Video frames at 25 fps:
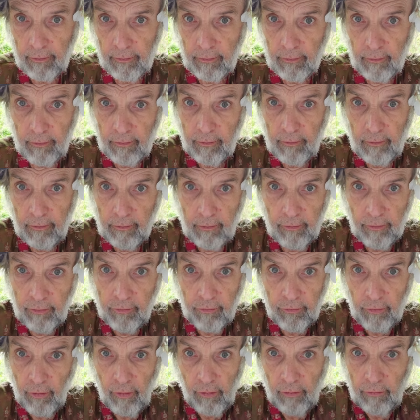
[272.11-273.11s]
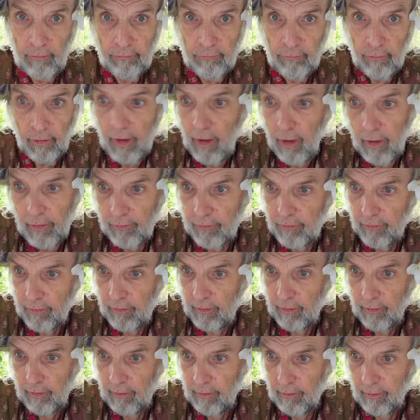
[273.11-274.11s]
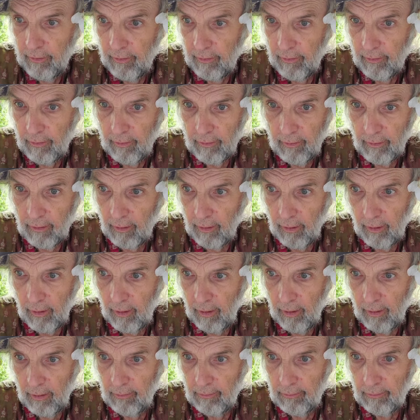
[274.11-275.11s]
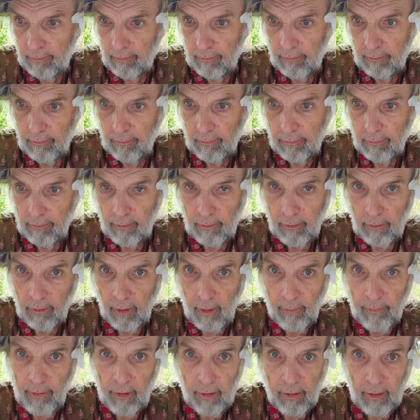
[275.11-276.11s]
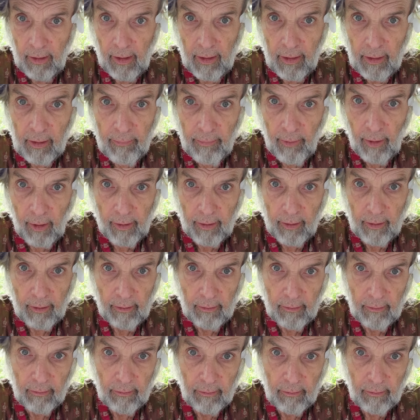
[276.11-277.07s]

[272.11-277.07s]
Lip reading: There's no risk. I mean, anybody.